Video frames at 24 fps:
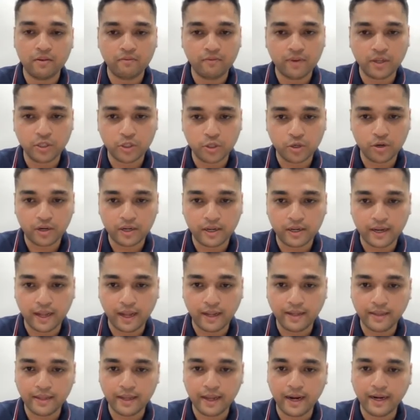Once you're
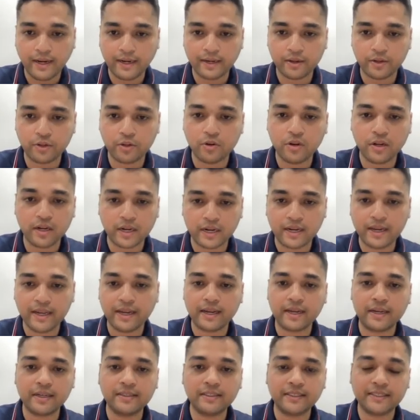done that, you will click
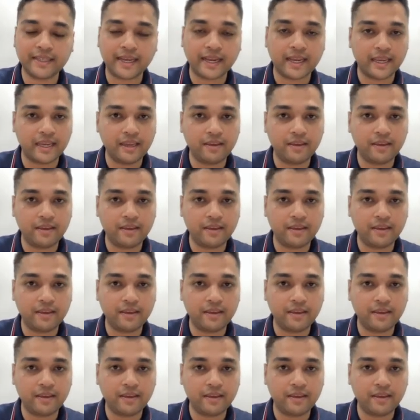check